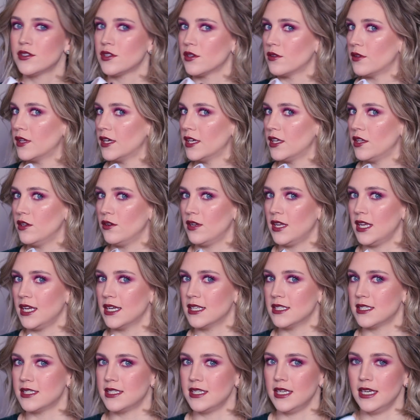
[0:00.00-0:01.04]
So like you
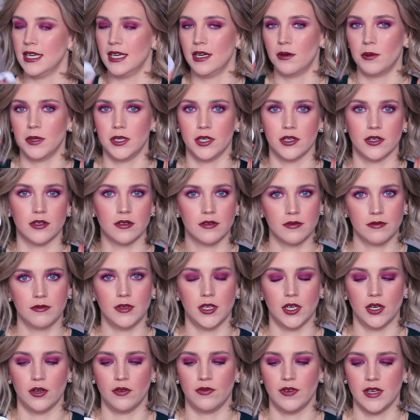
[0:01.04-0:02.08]
can't see it when you're,
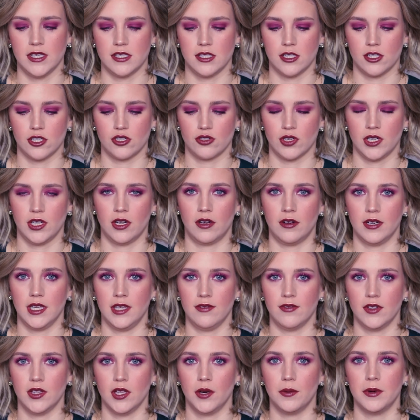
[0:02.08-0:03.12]
you know, facing straight on,
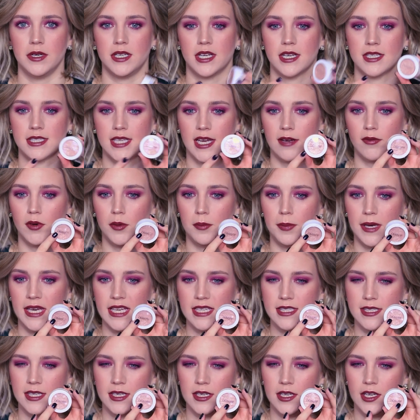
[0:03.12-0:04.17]
even though it does have a
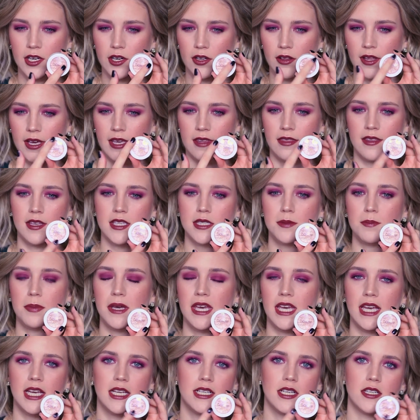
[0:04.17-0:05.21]
base in here. Like this
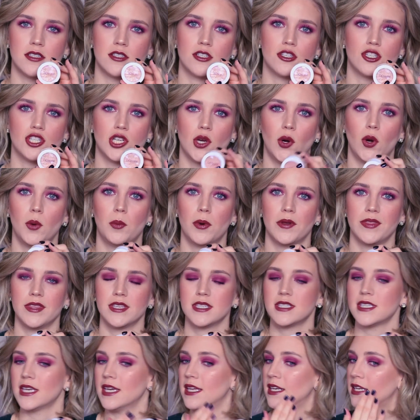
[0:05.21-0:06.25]
pink doesn't show up on
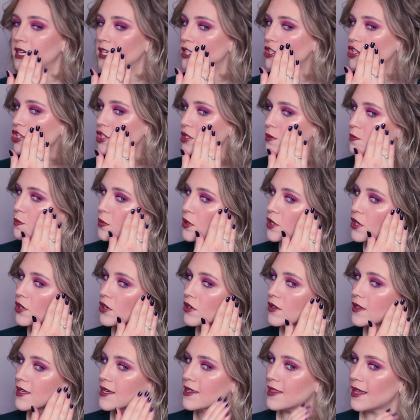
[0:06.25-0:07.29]
the skin. It's just
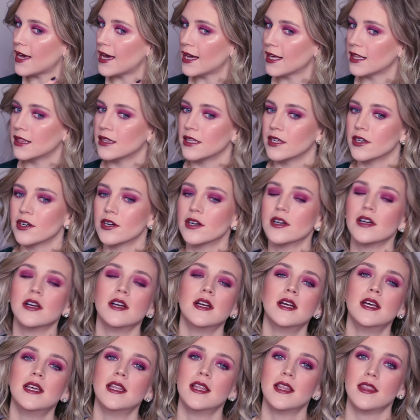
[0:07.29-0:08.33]
purely that
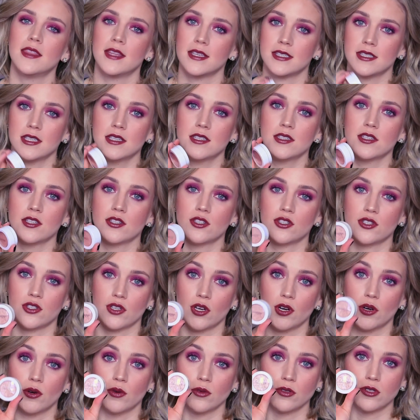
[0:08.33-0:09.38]
glitter. This is
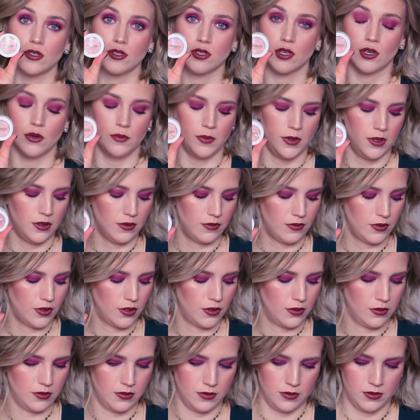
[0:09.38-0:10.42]
so
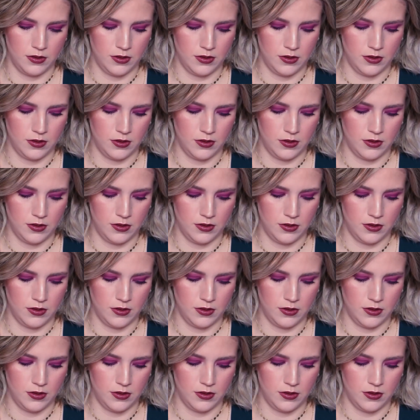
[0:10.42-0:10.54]
beautiful.